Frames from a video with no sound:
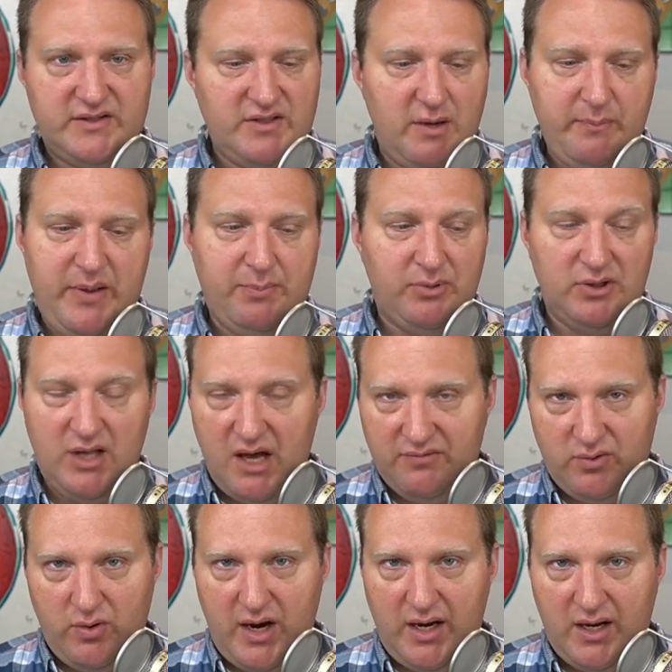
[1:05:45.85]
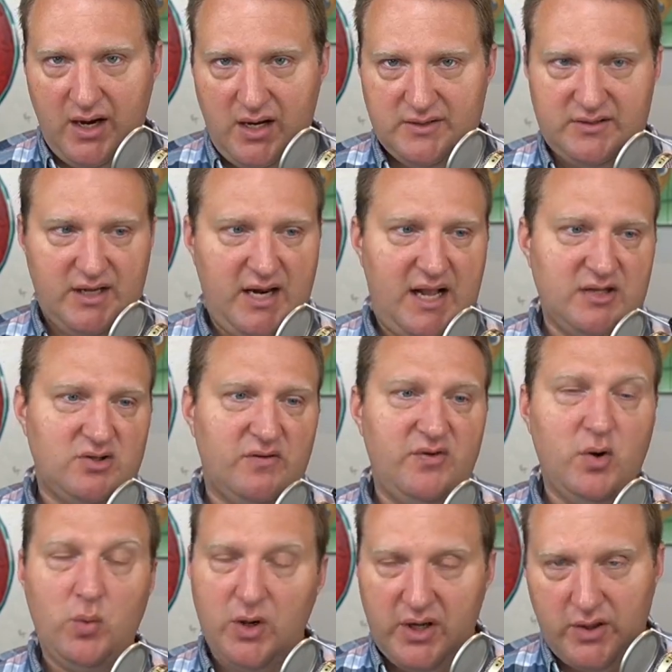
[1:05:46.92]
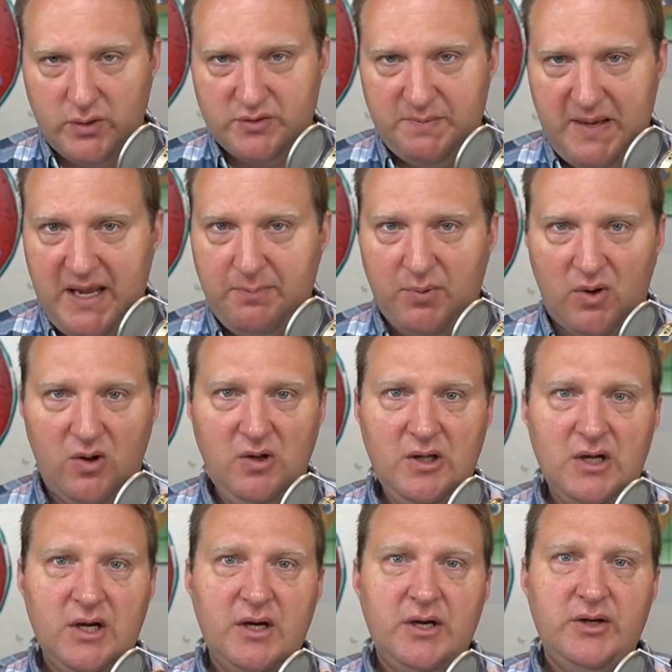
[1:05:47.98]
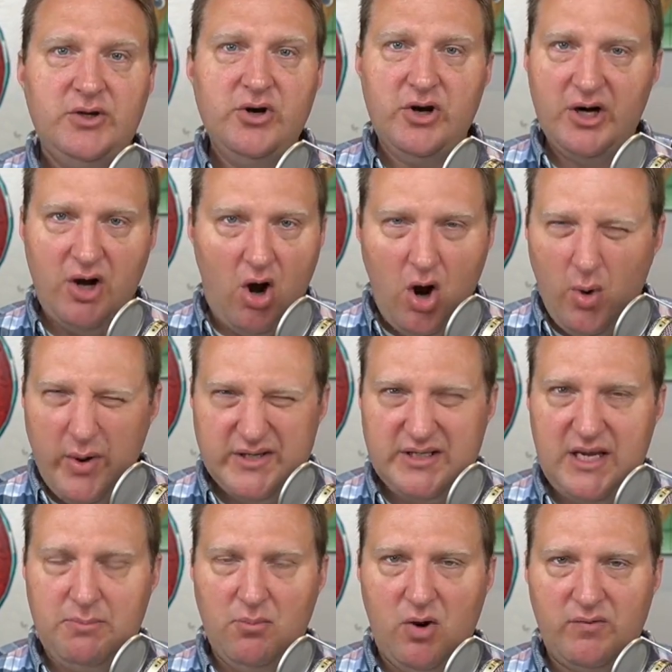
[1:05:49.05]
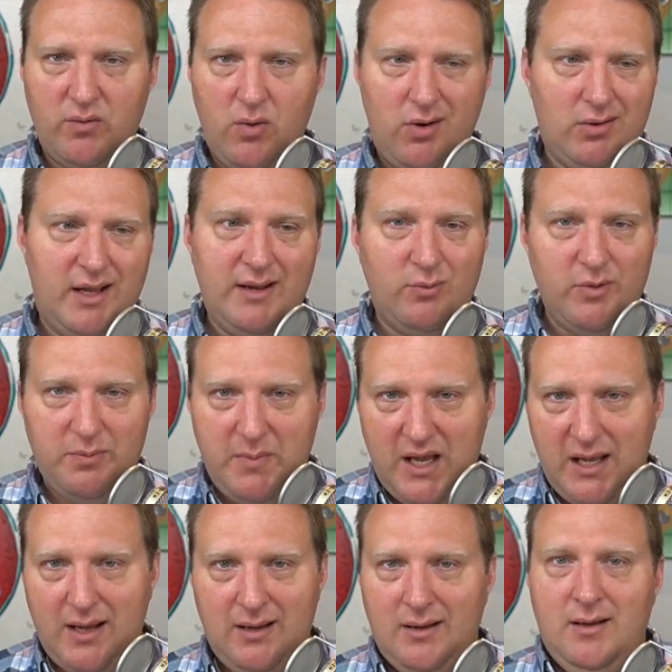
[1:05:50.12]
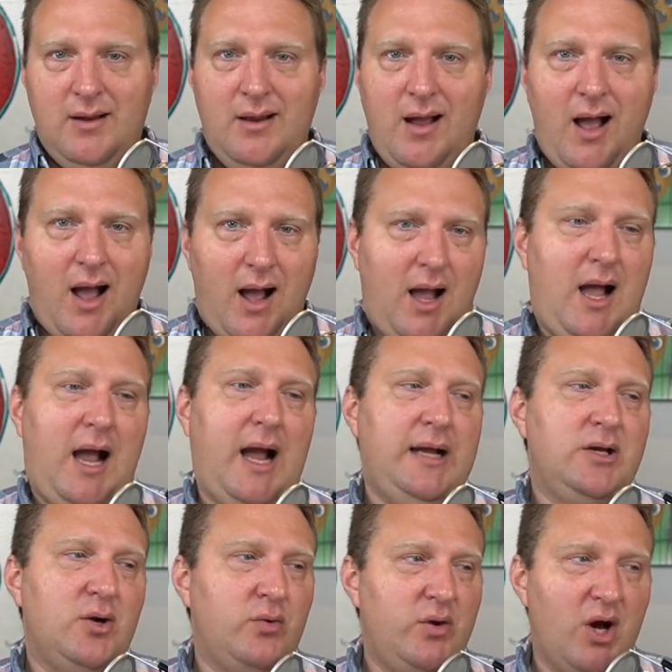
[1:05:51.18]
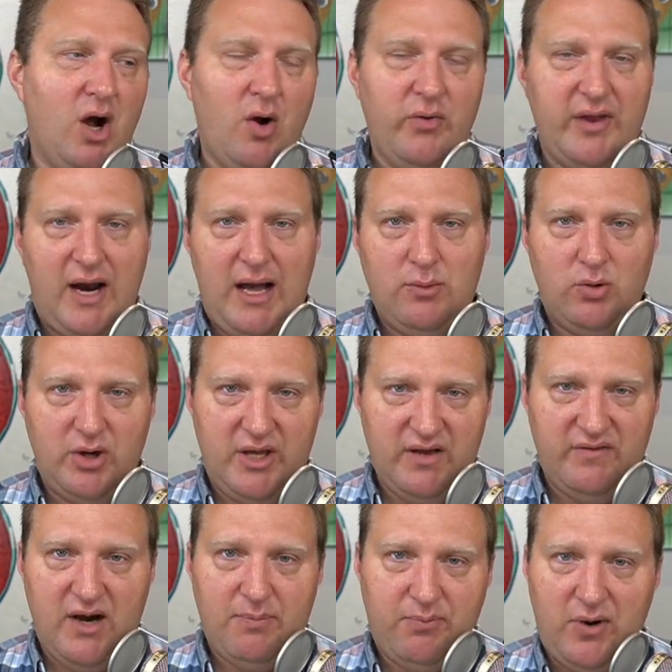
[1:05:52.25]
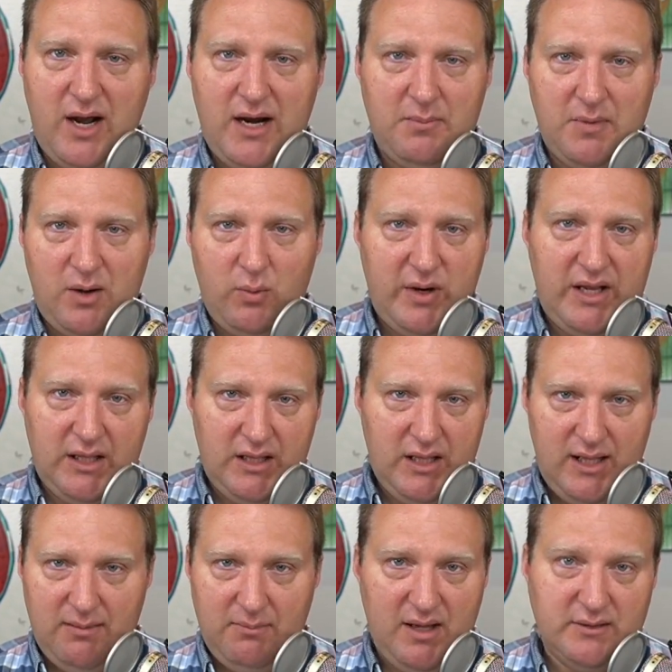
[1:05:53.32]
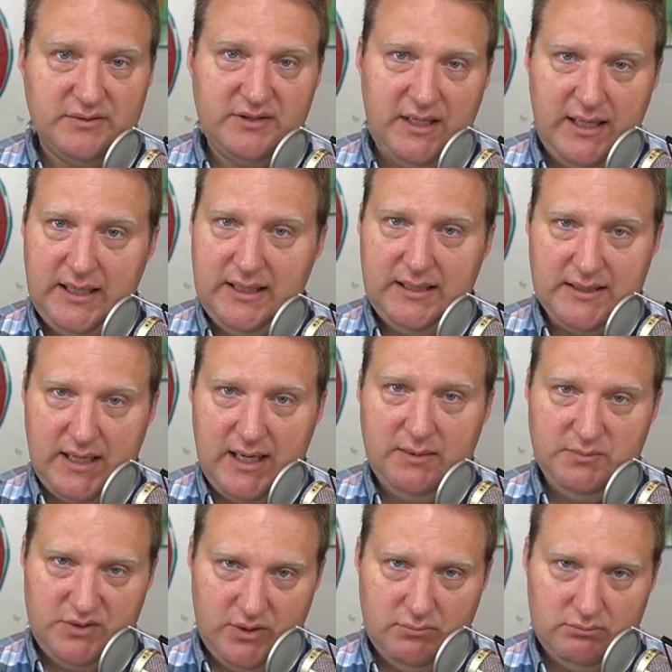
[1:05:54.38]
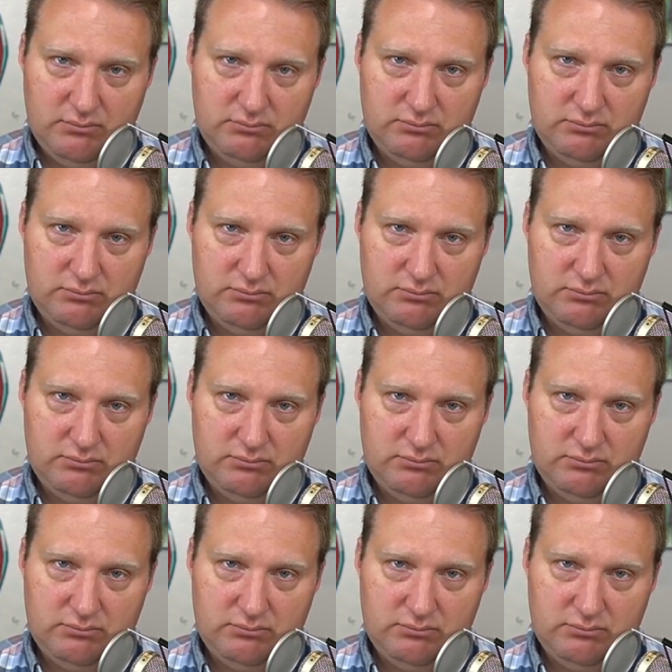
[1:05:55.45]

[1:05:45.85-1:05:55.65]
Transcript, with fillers: Some people love creating content. And so if you're one of those people, you're going to always keep more of a role. Like with me, I don't know that I will give up writing my weekly emails anytime soon.